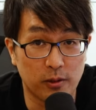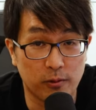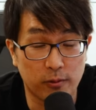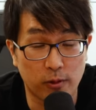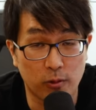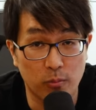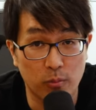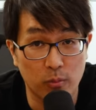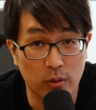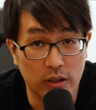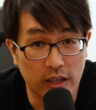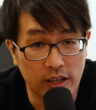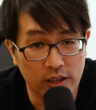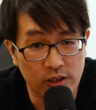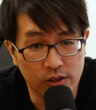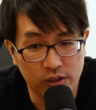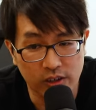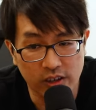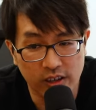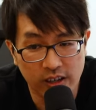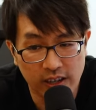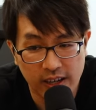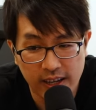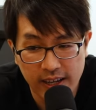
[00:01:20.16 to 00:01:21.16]
if you're from
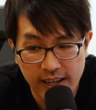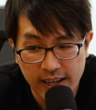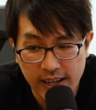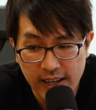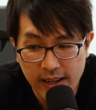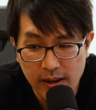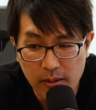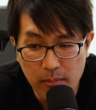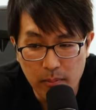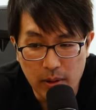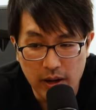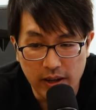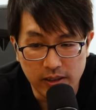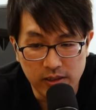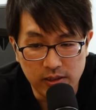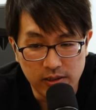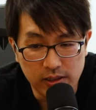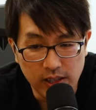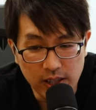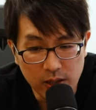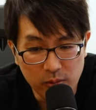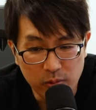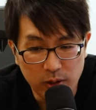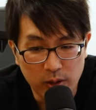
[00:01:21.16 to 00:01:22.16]
Malaysia. But
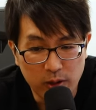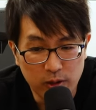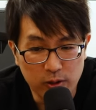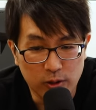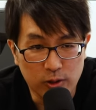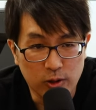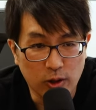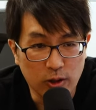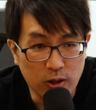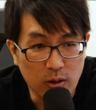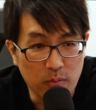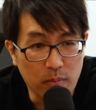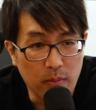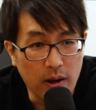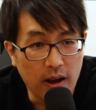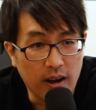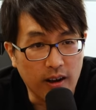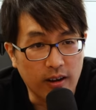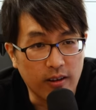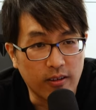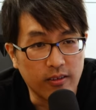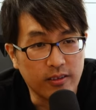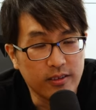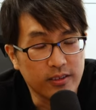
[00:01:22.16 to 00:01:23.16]
today we're going to talk
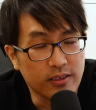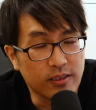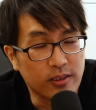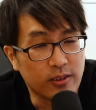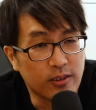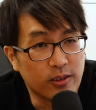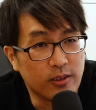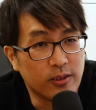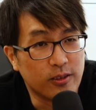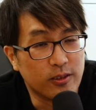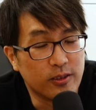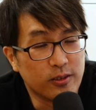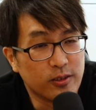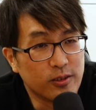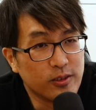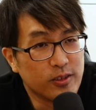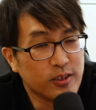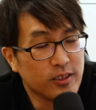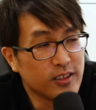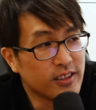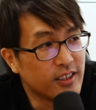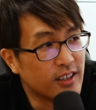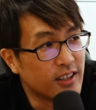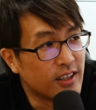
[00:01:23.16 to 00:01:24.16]
about, you know,
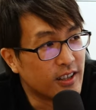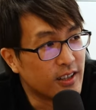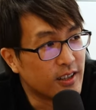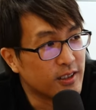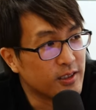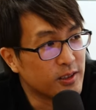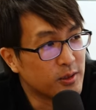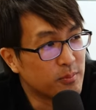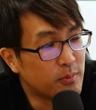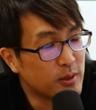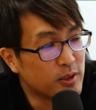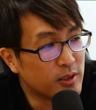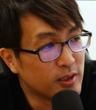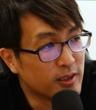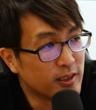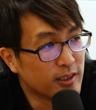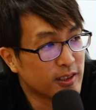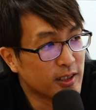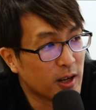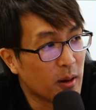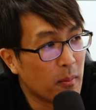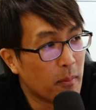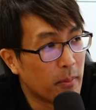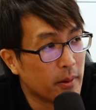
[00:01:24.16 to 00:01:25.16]
uh, this
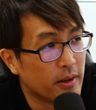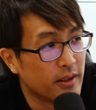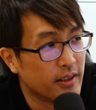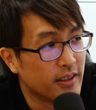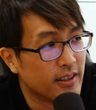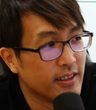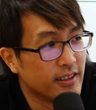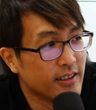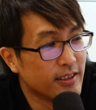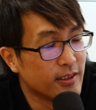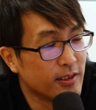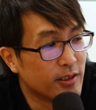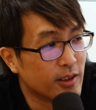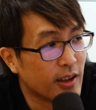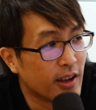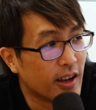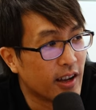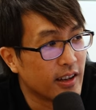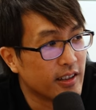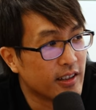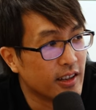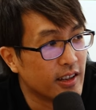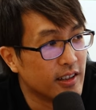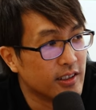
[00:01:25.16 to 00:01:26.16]
particular company
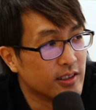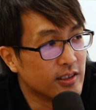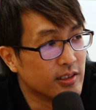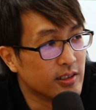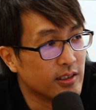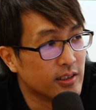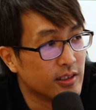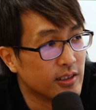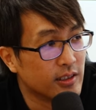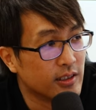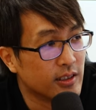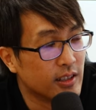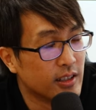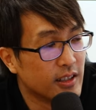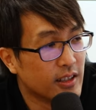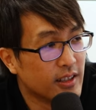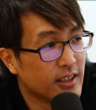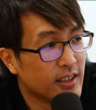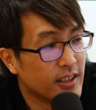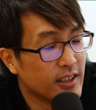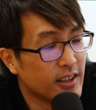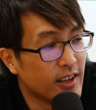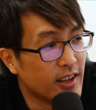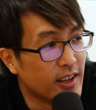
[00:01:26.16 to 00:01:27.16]
that KC
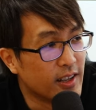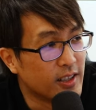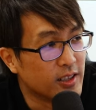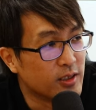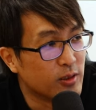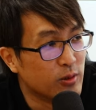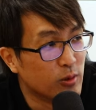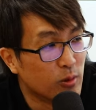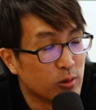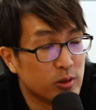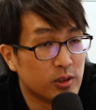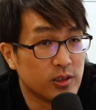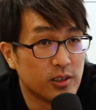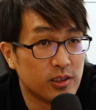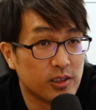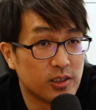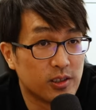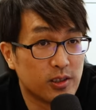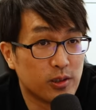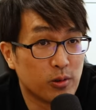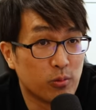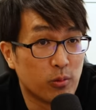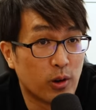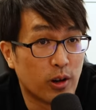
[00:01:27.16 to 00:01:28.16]
has
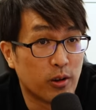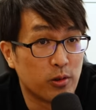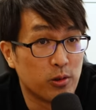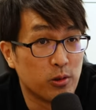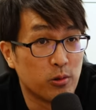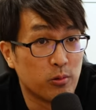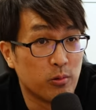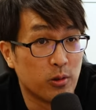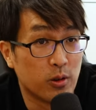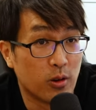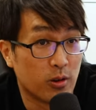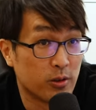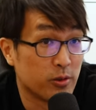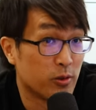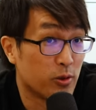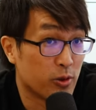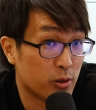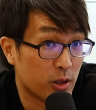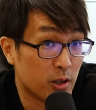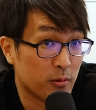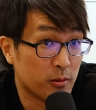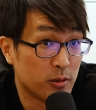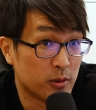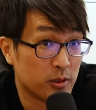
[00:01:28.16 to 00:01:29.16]
noticed while you were on your
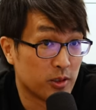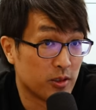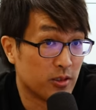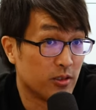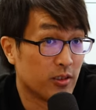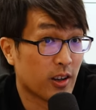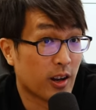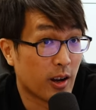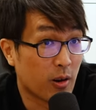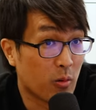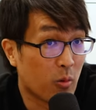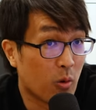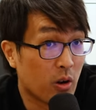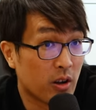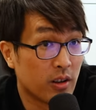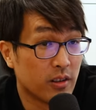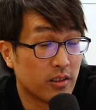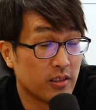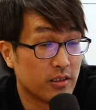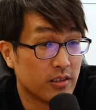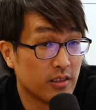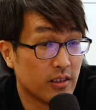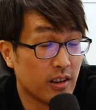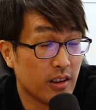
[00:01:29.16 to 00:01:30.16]
travels in
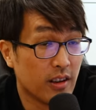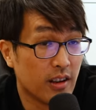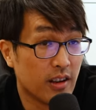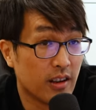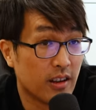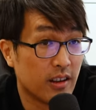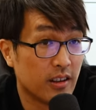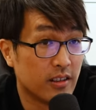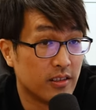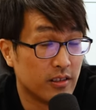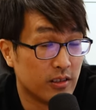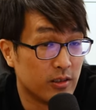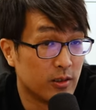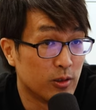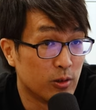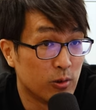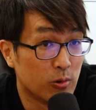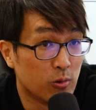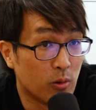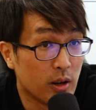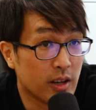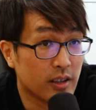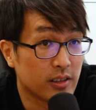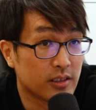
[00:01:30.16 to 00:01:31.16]
Taiwan and in the
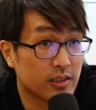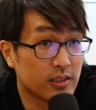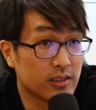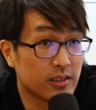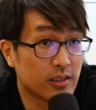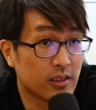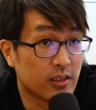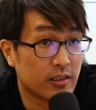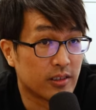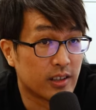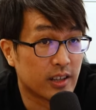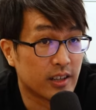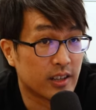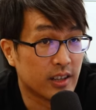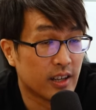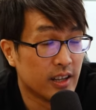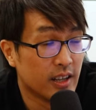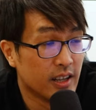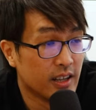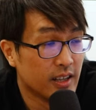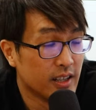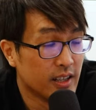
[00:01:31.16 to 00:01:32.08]
US. All right.